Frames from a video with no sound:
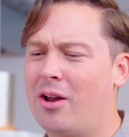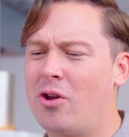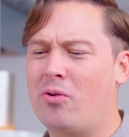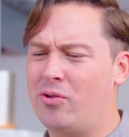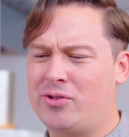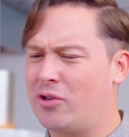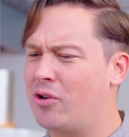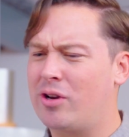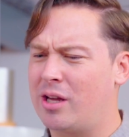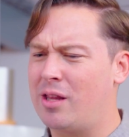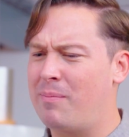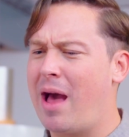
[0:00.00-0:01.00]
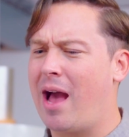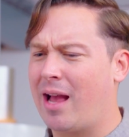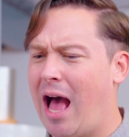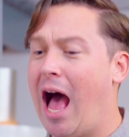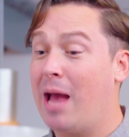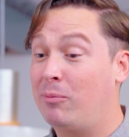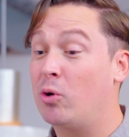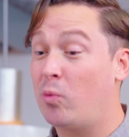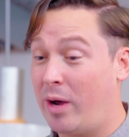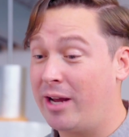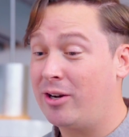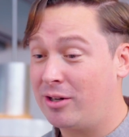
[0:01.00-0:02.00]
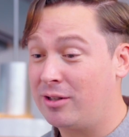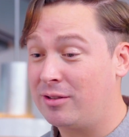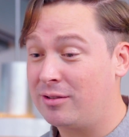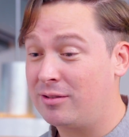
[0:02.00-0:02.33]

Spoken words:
No, there's a cook in the back. I'm your waiter.